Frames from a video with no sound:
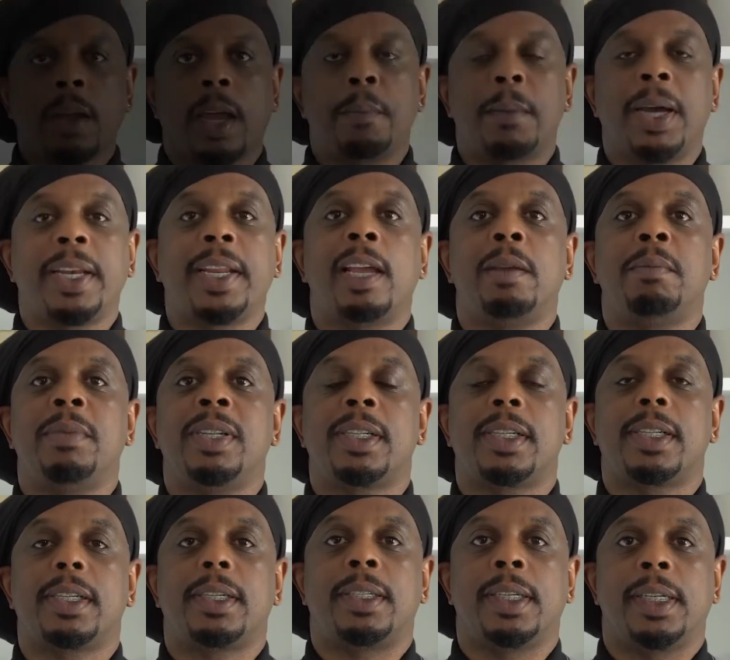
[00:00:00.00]
My name is
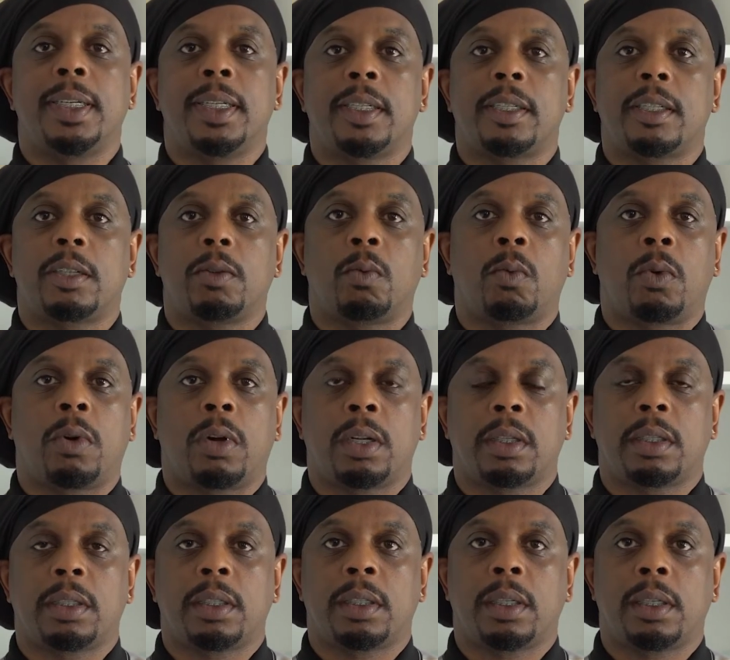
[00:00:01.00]
Dennis
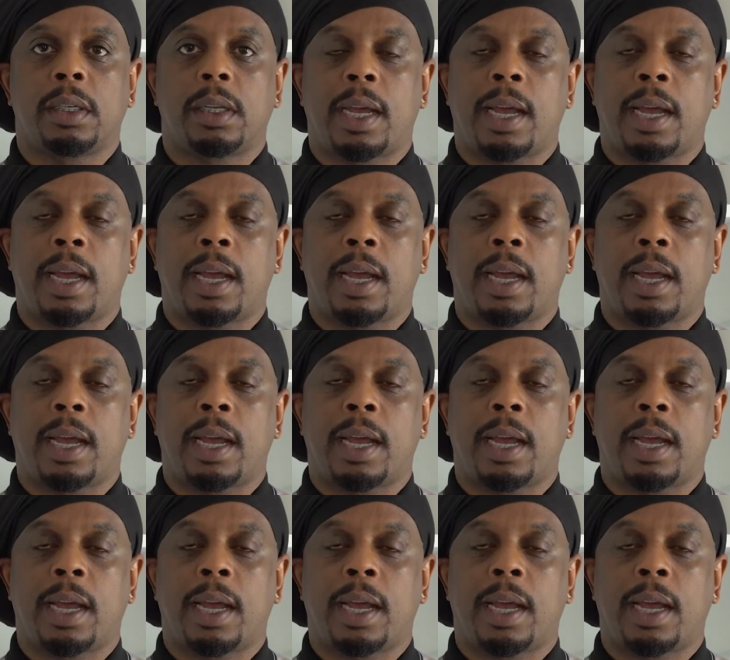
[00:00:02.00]
Walton.